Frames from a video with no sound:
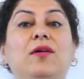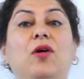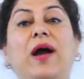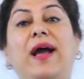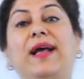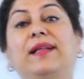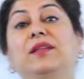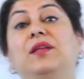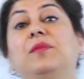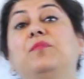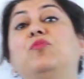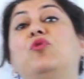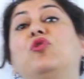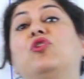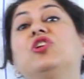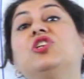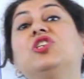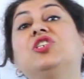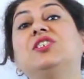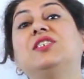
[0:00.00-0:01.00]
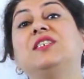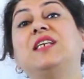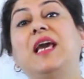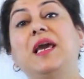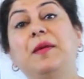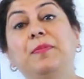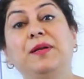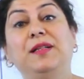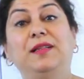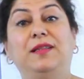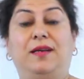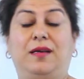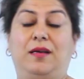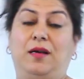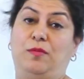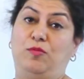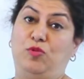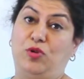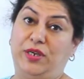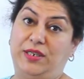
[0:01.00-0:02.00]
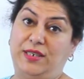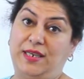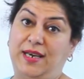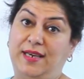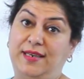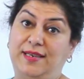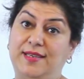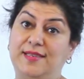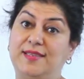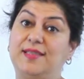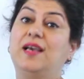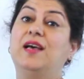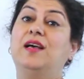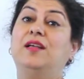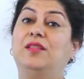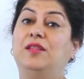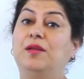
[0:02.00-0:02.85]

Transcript: and the more stable the carbocation is,